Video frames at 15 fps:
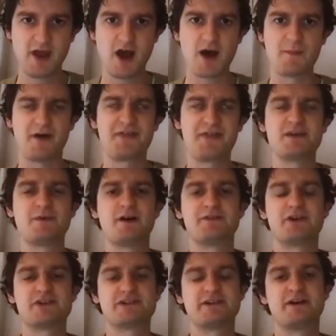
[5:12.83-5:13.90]
I think you might have
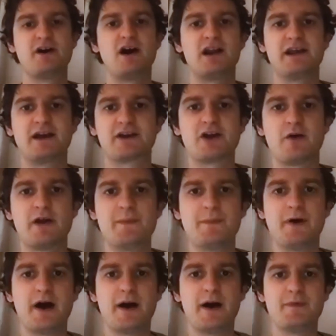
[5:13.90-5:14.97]
touched on it earlier, Coen,
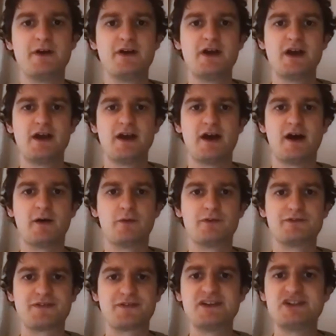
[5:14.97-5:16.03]
but
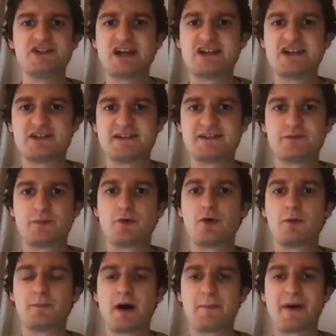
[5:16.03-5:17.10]
so these changes, these were brought
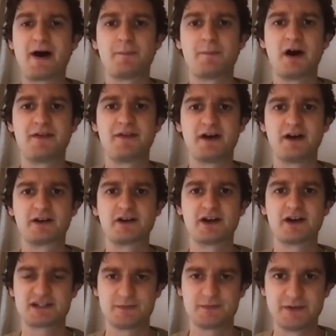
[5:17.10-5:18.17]
about by the
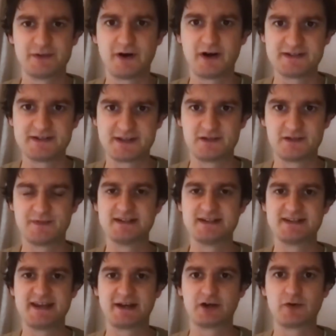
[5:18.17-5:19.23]
customer demands that you've been
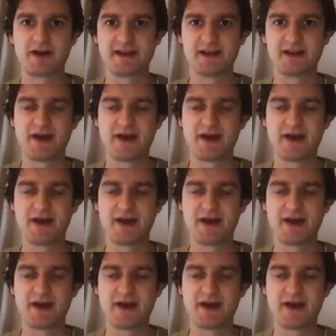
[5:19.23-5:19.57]
seeing already in